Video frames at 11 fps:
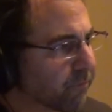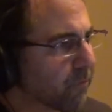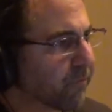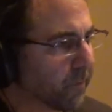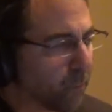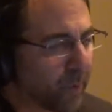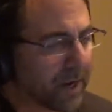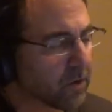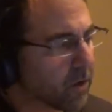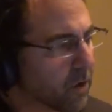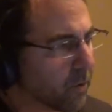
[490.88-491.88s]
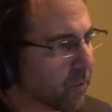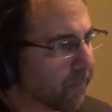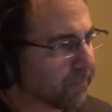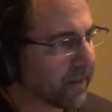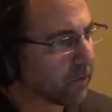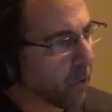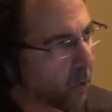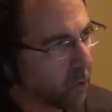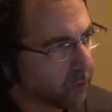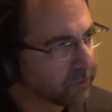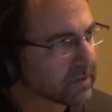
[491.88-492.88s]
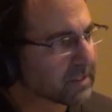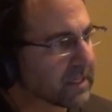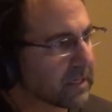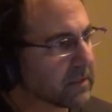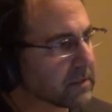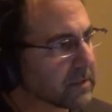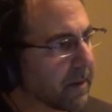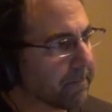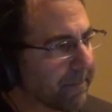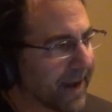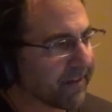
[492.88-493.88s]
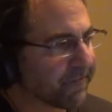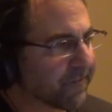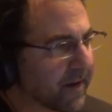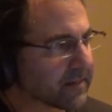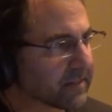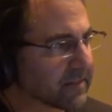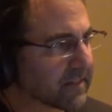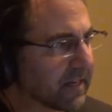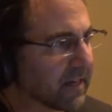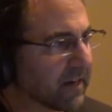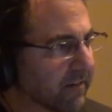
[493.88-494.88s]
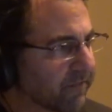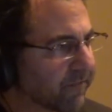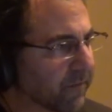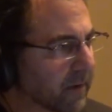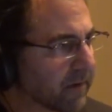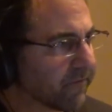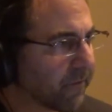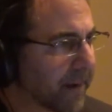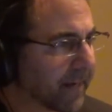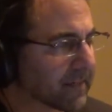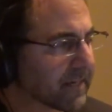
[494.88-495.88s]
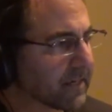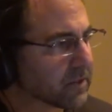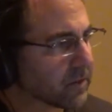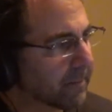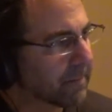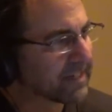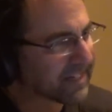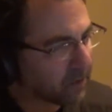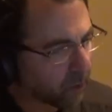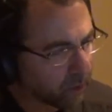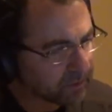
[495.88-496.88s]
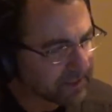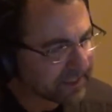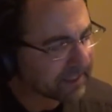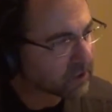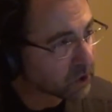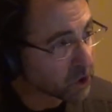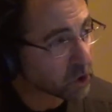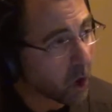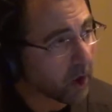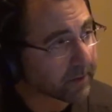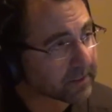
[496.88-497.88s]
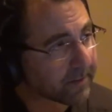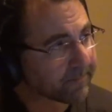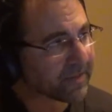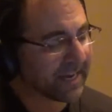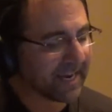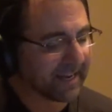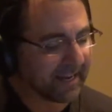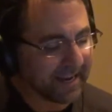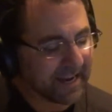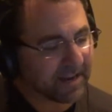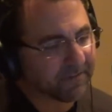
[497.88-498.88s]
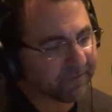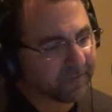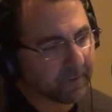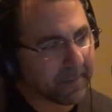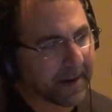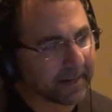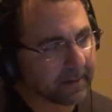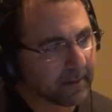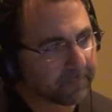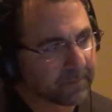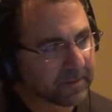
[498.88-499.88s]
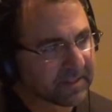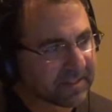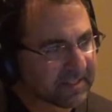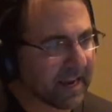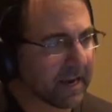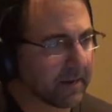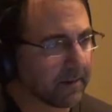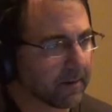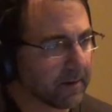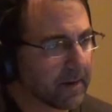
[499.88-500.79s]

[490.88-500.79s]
proven we know that all disease manifests in an inf an inflammatic state. So that means like all disease starts in an inflammatic state.